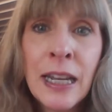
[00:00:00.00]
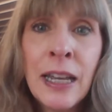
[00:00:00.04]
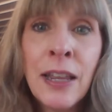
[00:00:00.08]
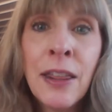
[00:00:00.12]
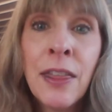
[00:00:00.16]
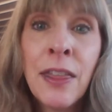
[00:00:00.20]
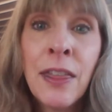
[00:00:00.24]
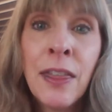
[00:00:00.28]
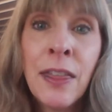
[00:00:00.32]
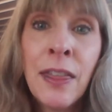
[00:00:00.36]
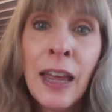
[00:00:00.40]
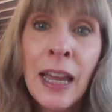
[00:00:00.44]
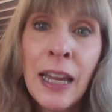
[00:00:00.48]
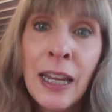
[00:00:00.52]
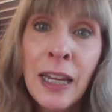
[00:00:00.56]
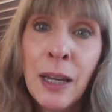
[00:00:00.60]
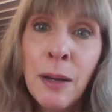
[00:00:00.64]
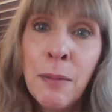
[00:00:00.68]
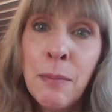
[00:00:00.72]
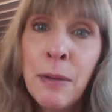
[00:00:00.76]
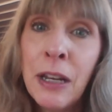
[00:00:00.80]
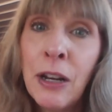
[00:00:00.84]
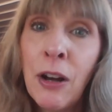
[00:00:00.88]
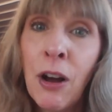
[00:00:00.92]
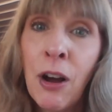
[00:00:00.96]
And thank
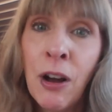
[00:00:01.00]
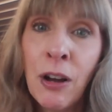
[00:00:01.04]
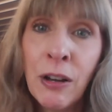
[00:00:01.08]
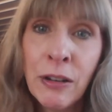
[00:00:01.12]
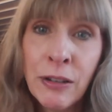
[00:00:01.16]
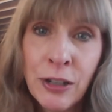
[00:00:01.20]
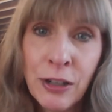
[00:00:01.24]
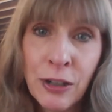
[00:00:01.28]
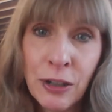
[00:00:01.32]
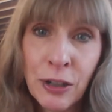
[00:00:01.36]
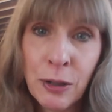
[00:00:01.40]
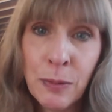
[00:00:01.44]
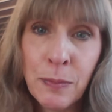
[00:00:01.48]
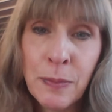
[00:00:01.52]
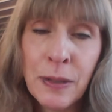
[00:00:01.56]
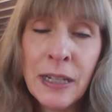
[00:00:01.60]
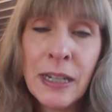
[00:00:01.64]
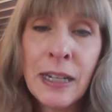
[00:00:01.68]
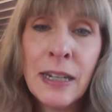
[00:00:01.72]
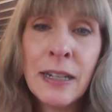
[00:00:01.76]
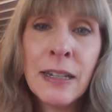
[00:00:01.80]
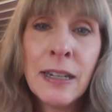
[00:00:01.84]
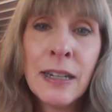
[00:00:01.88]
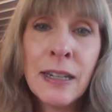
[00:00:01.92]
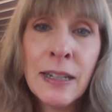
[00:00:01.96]
him in all
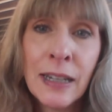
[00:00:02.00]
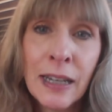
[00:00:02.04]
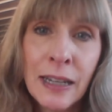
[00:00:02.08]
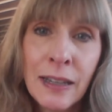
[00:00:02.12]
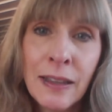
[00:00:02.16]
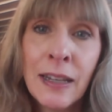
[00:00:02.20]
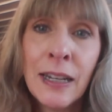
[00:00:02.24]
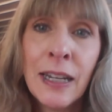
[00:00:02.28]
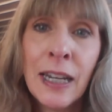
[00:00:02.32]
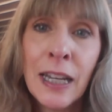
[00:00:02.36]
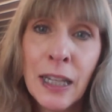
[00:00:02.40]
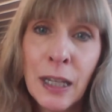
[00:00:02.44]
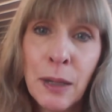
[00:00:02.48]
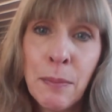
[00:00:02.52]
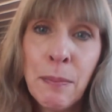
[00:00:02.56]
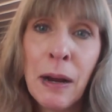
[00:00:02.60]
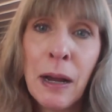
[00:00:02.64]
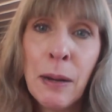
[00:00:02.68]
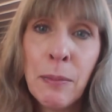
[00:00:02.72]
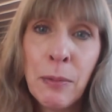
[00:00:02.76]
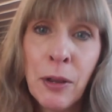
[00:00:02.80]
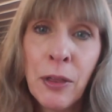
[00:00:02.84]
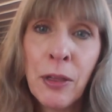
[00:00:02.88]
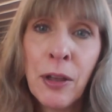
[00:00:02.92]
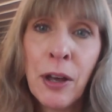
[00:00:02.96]
circumstances, like the Daily
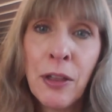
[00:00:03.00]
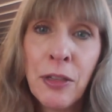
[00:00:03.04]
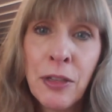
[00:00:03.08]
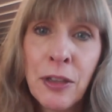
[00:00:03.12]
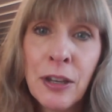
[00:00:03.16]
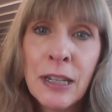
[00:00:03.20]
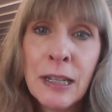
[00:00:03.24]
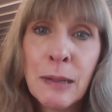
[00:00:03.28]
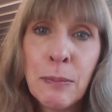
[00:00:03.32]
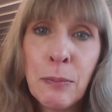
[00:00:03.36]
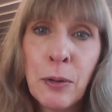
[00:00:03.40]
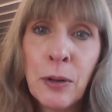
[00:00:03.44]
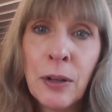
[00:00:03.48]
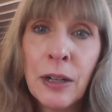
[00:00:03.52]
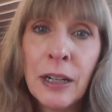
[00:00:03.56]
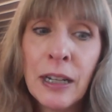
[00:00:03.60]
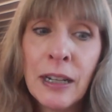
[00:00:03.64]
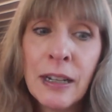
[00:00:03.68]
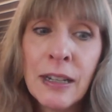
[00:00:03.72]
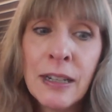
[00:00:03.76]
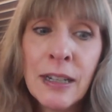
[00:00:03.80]
Bible Thought this morning.